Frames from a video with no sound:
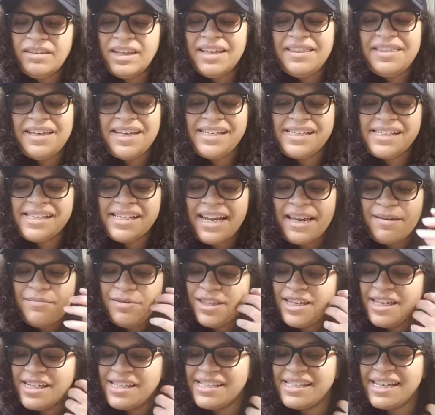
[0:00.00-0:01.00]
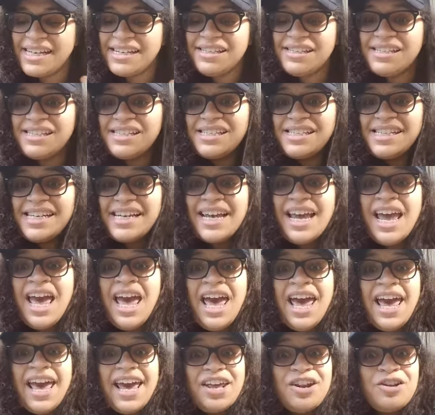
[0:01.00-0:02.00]
These enable the insects to see
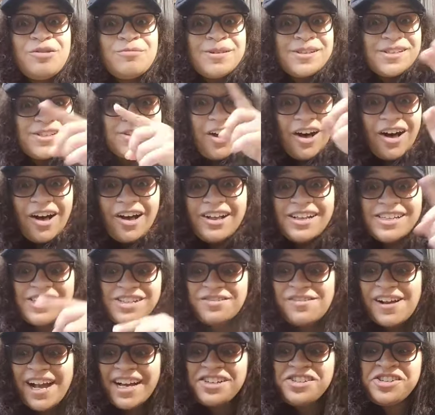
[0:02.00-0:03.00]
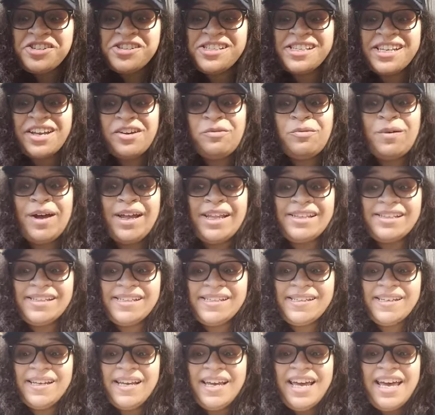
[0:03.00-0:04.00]
in almost all directions at
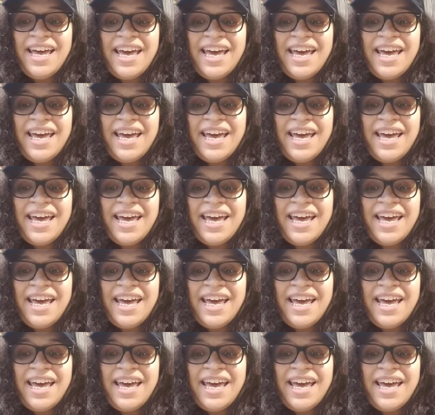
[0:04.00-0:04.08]
once.